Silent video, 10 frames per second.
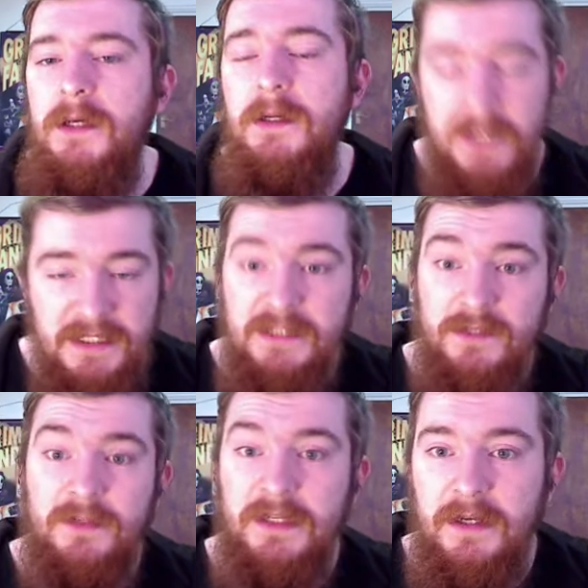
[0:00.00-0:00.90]
This is
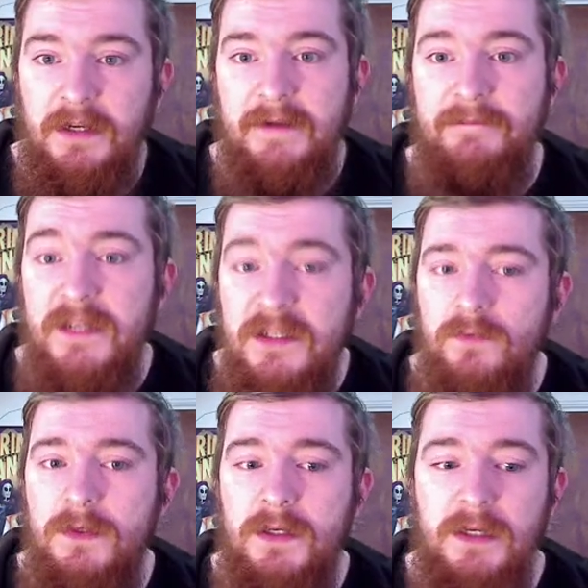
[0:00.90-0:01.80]
a really good game. This
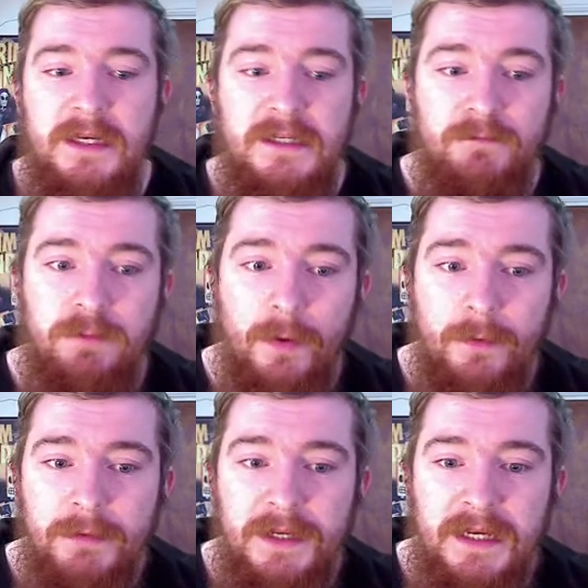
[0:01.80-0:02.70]
one is
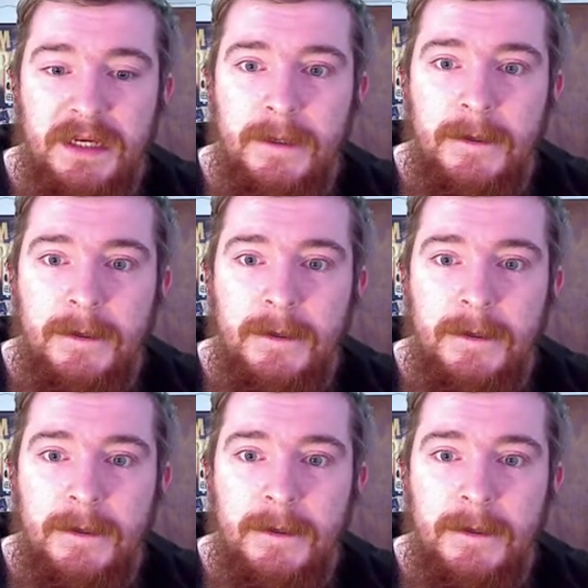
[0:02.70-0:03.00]
probably,